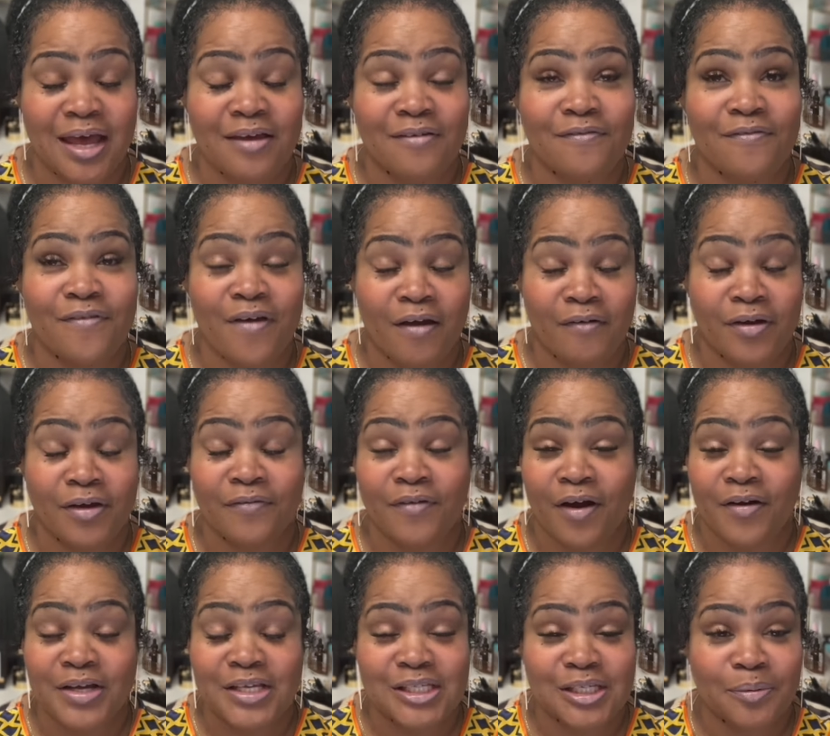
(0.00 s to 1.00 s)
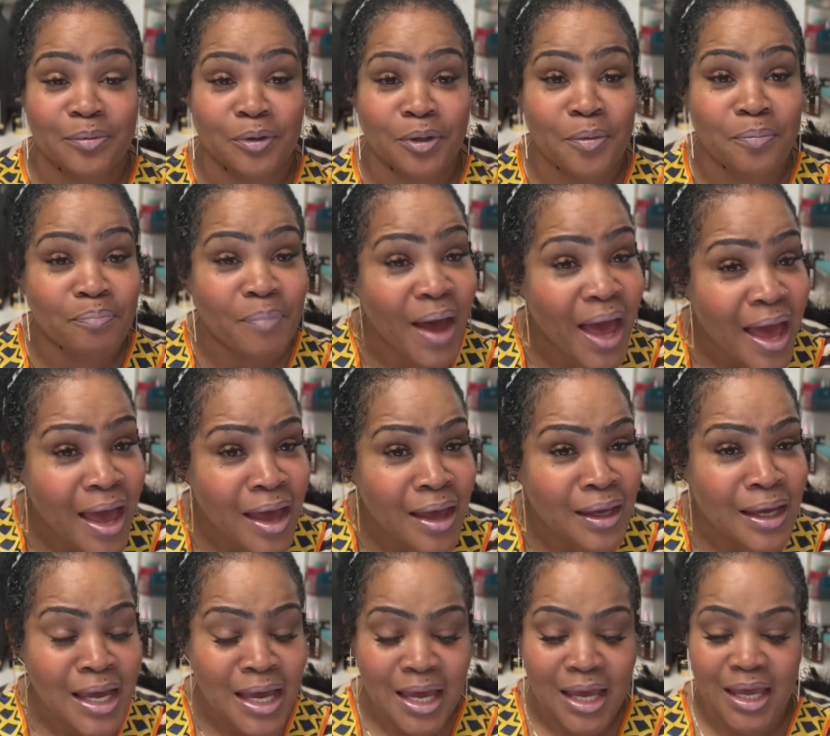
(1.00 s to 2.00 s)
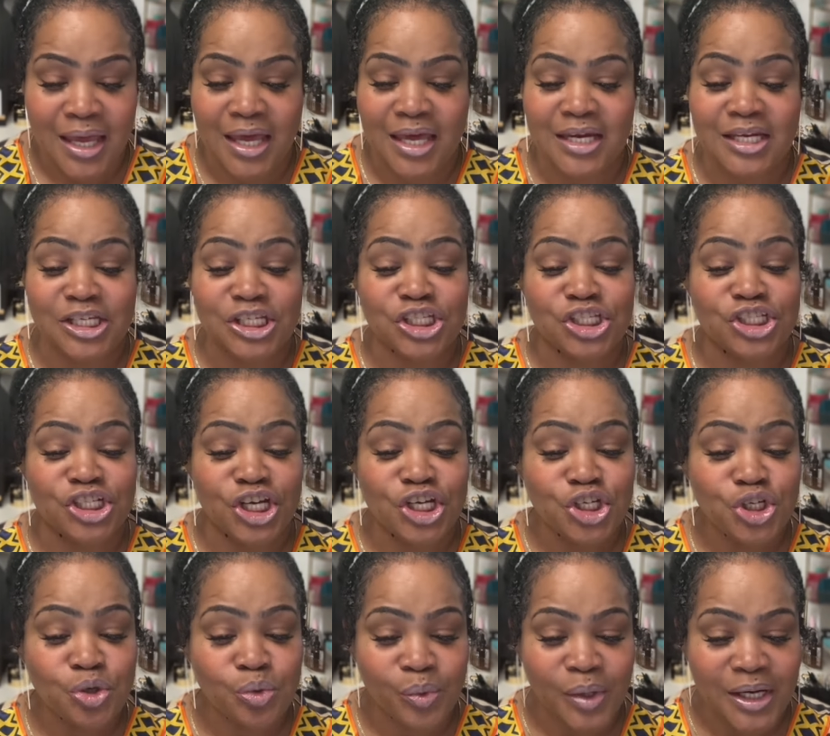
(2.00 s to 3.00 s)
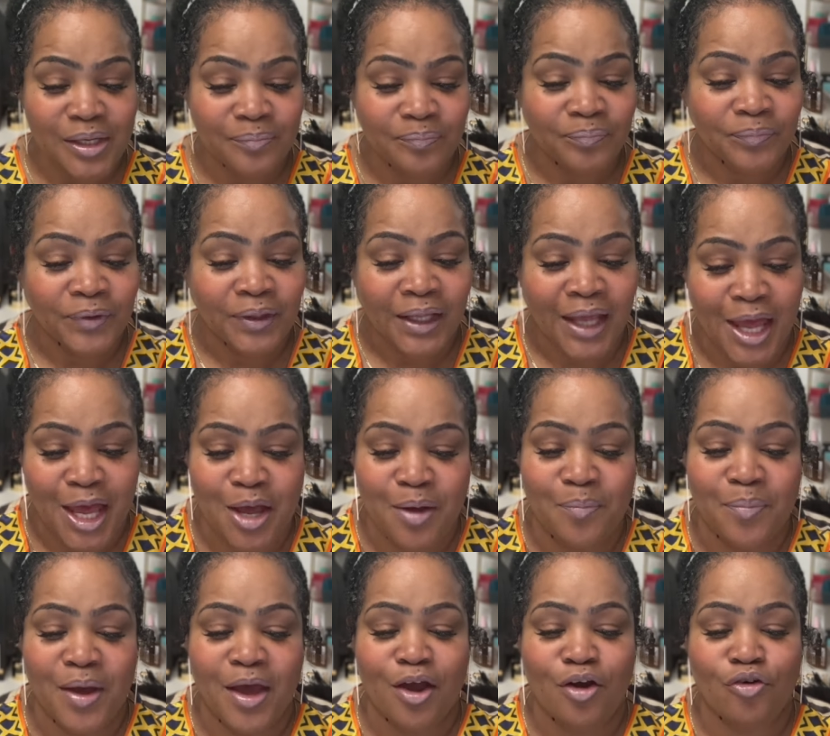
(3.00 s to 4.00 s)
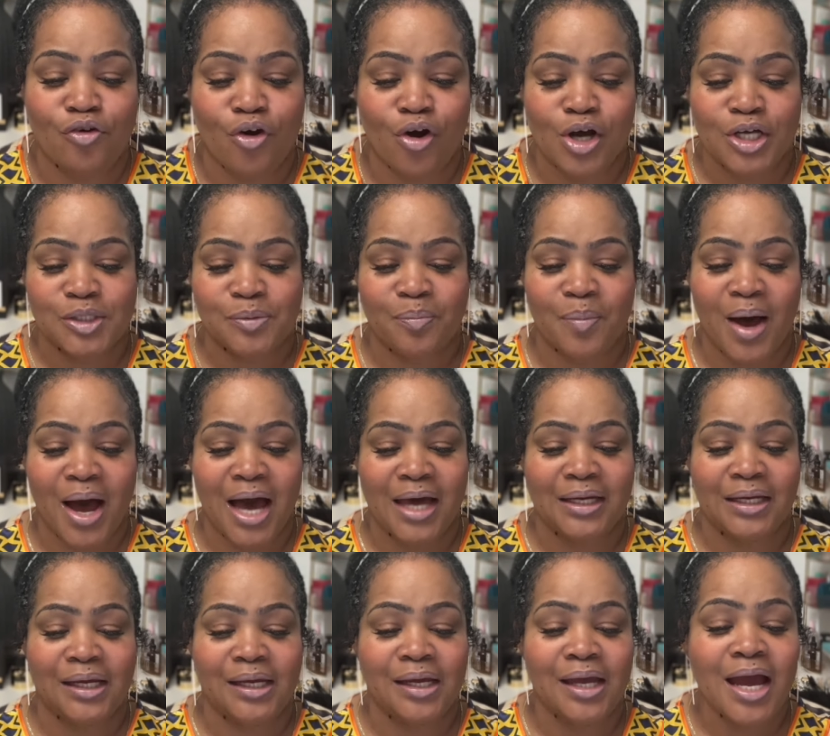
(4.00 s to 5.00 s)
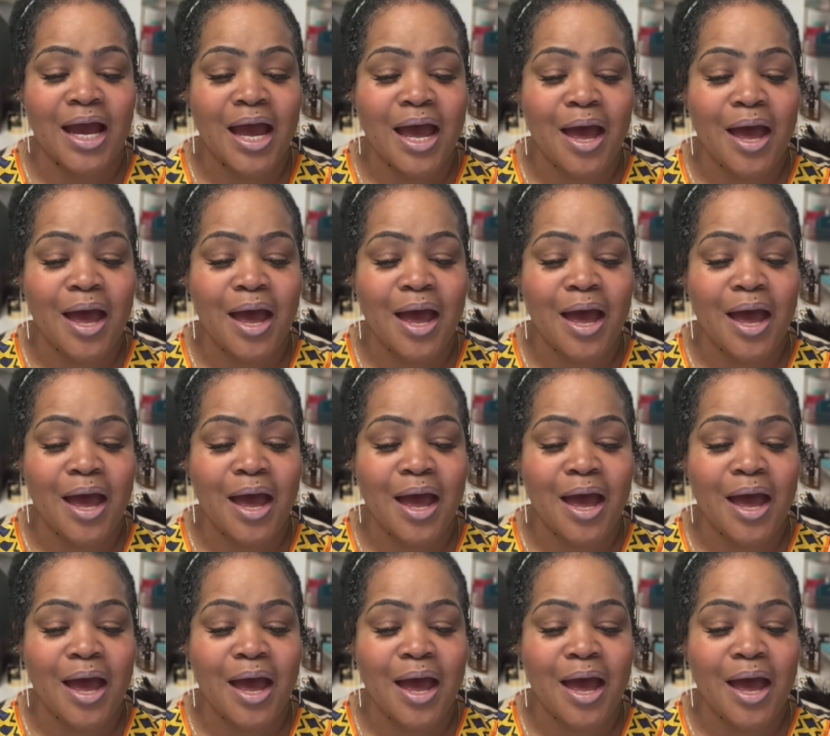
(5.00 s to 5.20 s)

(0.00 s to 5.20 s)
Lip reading: a very, very similar bag. It is genuine handbag, crossbody,